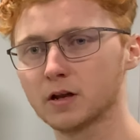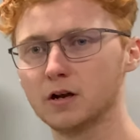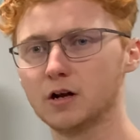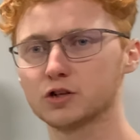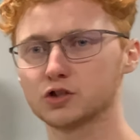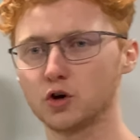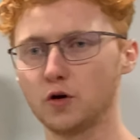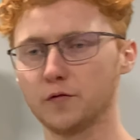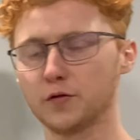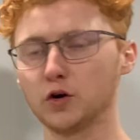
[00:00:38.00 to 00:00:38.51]

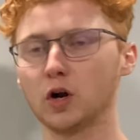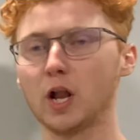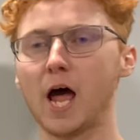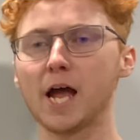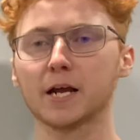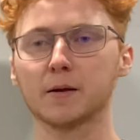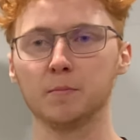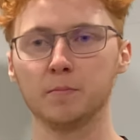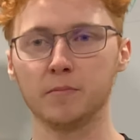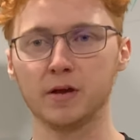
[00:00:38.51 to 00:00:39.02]
So if you're
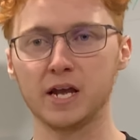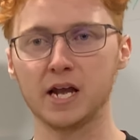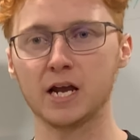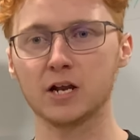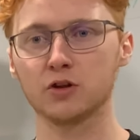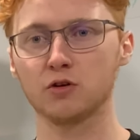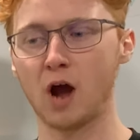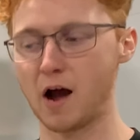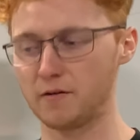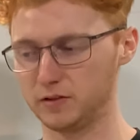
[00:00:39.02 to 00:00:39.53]
like me
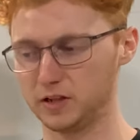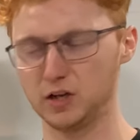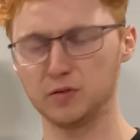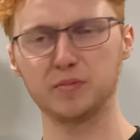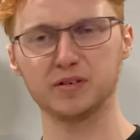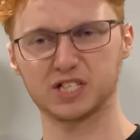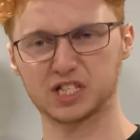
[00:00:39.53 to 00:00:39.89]
and you have a little bit